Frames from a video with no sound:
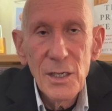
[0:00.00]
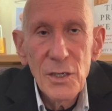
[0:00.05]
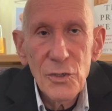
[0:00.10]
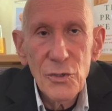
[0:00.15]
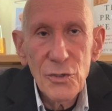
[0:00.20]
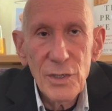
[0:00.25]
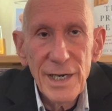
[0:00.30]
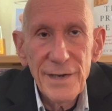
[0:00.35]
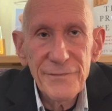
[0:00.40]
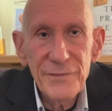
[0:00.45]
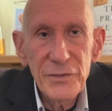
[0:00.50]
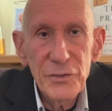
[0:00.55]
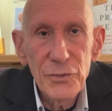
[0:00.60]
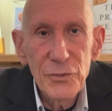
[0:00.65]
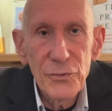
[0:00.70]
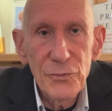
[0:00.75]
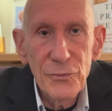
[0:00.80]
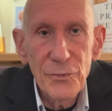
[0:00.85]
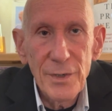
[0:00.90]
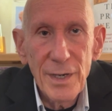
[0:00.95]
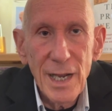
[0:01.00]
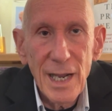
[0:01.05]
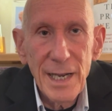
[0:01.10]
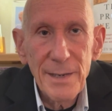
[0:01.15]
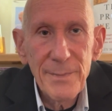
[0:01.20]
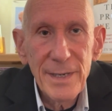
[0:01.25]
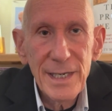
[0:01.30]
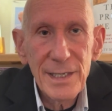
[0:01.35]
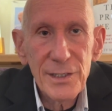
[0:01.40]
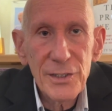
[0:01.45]
Good afternoon.
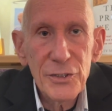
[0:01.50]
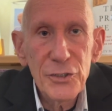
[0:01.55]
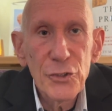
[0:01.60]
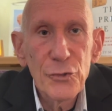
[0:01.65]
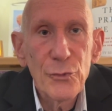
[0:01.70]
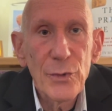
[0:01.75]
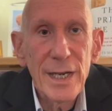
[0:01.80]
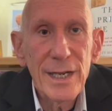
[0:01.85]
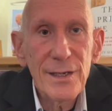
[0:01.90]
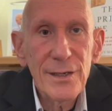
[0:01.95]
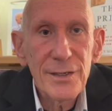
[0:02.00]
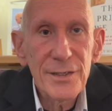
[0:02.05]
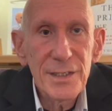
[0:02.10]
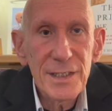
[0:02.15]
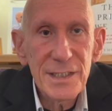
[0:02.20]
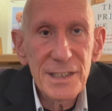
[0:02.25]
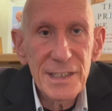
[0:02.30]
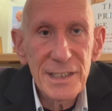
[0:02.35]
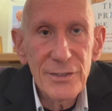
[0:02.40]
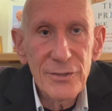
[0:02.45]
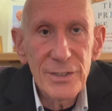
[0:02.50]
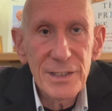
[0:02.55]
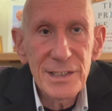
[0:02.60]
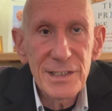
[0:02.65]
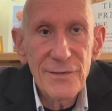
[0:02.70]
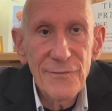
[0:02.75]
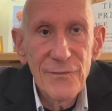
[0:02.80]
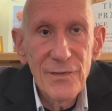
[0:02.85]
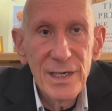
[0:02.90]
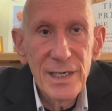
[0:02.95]
I'm Alan Unell, and this series
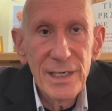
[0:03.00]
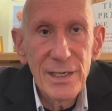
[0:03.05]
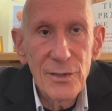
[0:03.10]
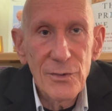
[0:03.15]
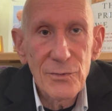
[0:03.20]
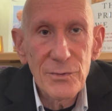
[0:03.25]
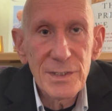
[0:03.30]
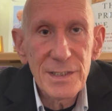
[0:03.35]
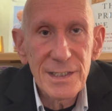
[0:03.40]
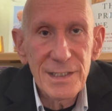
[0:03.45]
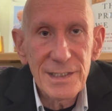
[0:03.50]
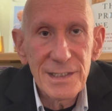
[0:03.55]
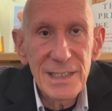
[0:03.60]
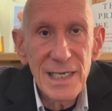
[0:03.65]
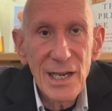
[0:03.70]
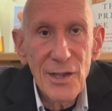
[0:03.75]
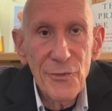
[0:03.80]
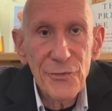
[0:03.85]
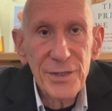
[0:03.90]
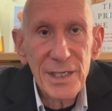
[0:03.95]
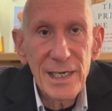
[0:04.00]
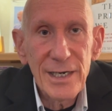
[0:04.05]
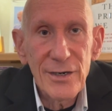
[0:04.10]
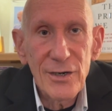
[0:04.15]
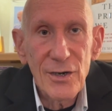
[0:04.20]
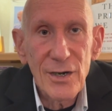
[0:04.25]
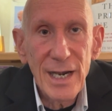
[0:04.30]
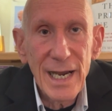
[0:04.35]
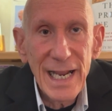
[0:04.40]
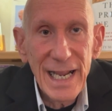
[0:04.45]
of videos is
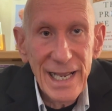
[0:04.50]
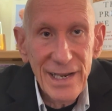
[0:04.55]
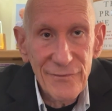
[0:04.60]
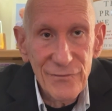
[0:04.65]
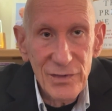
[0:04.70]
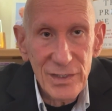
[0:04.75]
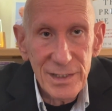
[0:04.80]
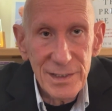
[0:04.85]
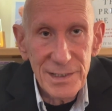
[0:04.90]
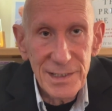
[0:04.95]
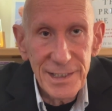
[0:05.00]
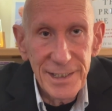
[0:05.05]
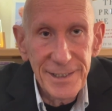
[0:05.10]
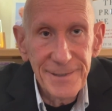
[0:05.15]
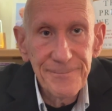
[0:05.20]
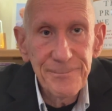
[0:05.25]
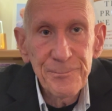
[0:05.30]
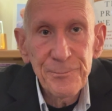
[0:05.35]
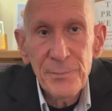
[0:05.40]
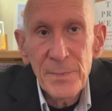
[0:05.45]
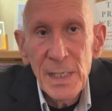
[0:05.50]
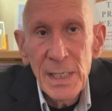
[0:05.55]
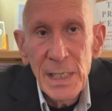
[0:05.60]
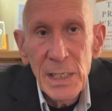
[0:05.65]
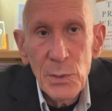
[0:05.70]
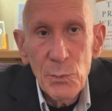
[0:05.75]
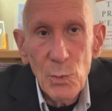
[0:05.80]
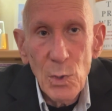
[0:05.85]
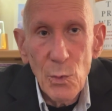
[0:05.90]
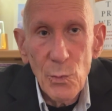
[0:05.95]
Healthcare Advocacy,
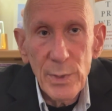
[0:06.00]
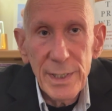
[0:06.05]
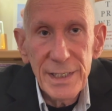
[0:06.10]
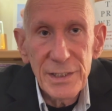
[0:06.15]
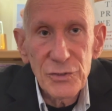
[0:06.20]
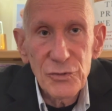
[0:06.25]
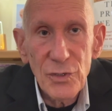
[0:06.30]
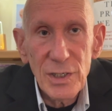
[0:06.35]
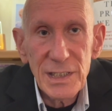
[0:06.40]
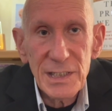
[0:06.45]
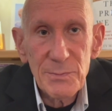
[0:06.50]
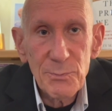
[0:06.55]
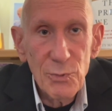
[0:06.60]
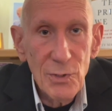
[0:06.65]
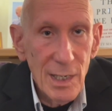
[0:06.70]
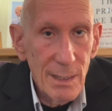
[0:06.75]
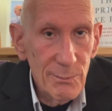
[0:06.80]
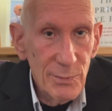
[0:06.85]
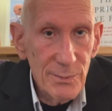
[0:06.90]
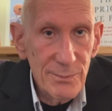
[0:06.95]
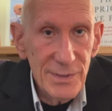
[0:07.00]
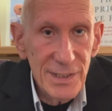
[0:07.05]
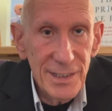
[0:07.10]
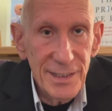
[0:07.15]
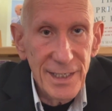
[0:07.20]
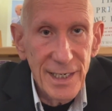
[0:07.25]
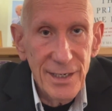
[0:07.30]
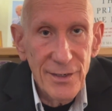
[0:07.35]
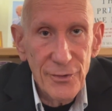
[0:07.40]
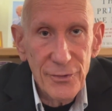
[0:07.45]
where we address problems in
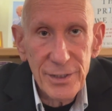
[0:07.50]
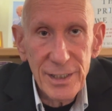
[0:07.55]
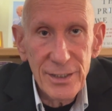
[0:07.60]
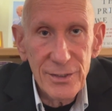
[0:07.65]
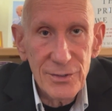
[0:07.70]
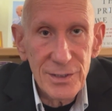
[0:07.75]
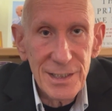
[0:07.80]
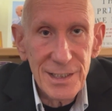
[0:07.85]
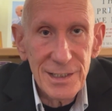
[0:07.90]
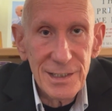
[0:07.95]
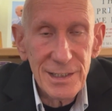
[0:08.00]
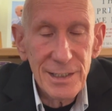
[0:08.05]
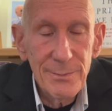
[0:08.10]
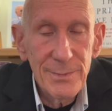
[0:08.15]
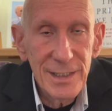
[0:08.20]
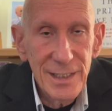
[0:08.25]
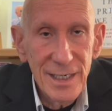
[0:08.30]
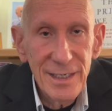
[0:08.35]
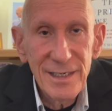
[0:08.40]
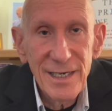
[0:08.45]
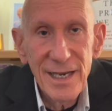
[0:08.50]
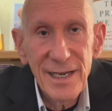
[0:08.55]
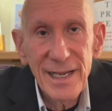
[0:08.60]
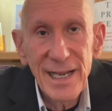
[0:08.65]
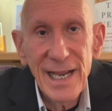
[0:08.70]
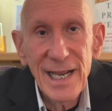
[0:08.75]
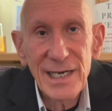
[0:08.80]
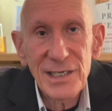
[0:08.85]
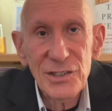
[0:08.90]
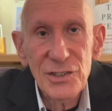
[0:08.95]
the healthcare system and then take
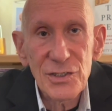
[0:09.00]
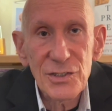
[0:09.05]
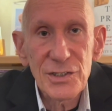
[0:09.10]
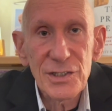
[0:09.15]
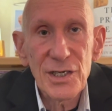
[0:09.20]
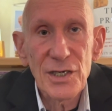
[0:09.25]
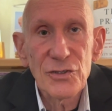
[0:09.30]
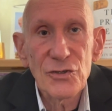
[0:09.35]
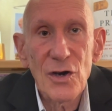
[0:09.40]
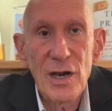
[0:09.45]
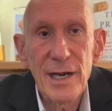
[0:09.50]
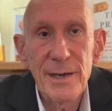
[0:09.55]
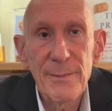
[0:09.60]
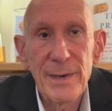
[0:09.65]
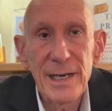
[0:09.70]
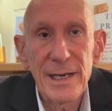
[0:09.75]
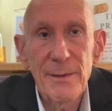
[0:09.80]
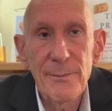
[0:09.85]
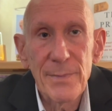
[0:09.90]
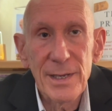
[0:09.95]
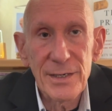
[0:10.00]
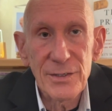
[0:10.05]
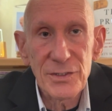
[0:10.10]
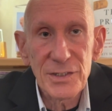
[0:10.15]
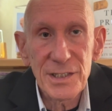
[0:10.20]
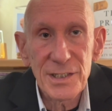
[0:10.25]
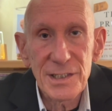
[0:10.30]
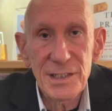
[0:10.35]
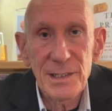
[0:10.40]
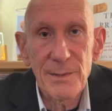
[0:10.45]
actions to try and make a better
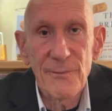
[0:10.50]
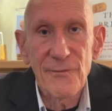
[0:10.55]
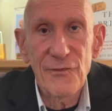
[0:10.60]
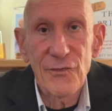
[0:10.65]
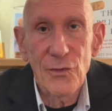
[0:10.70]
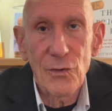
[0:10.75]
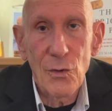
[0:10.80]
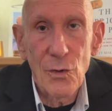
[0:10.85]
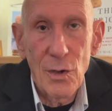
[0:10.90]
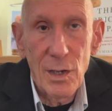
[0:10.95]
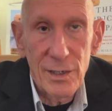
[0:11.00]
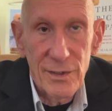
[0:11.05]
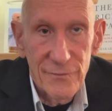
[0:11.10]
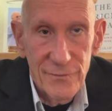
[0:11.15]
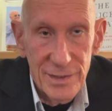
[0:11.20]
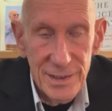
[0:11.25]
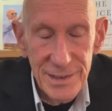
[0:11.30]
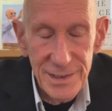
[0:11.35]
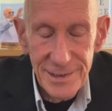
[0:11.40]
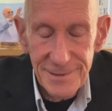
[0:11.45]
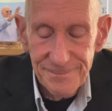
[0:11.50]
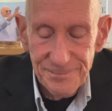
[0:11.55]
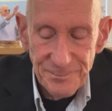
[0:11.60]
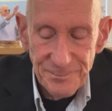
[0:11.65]
system for all of us.